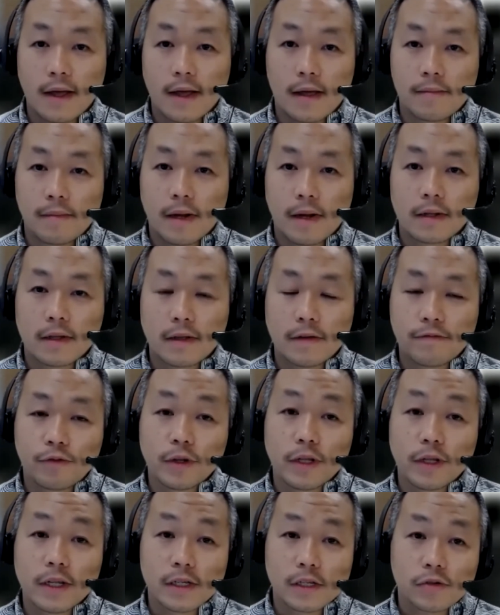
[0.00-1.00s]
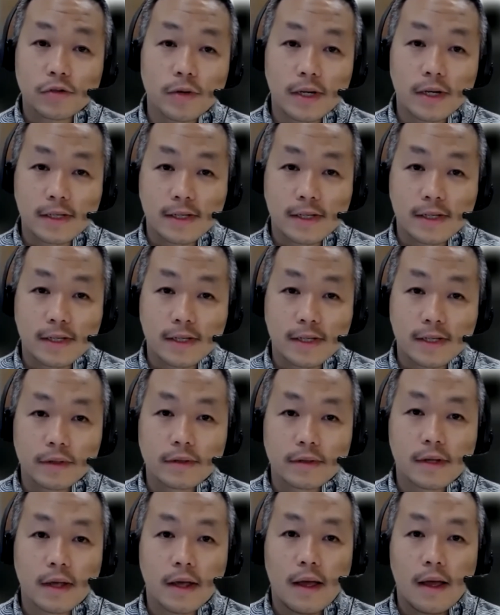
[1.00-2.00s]
And I'll give really discrete
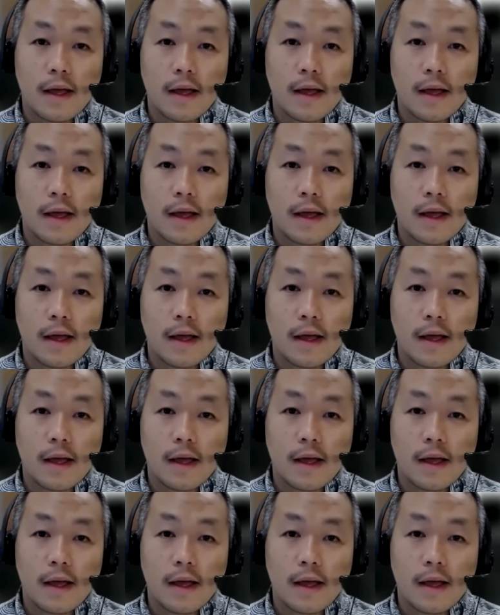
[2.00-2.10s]
examples.